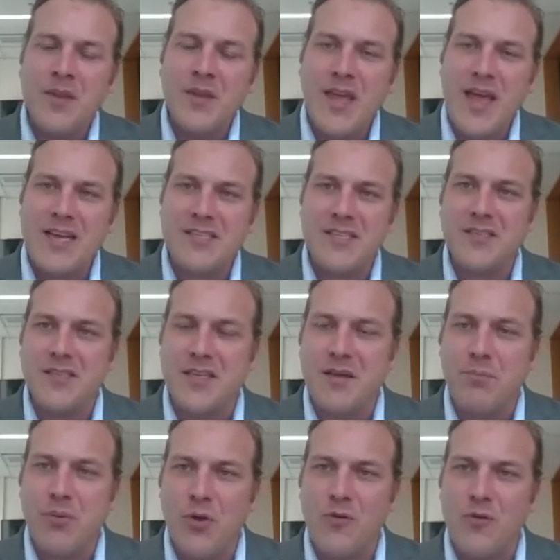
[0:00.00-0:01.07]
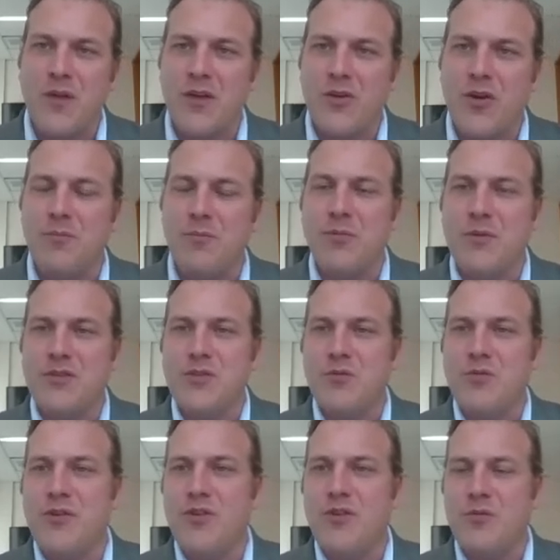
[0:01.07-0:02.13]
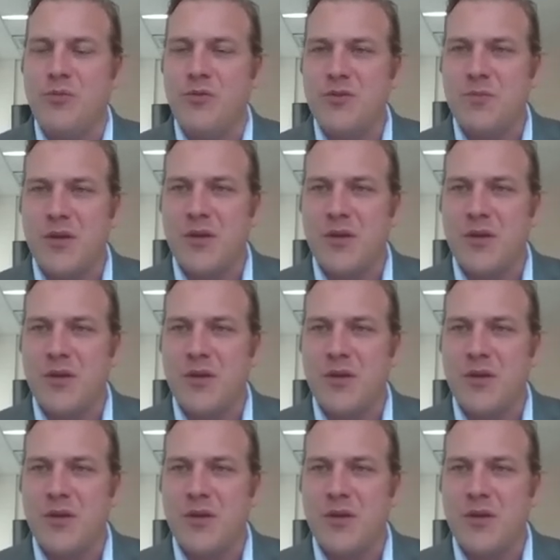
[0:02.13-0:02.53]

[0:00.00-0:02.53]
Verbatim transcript: Gas is the perfect complement to renewables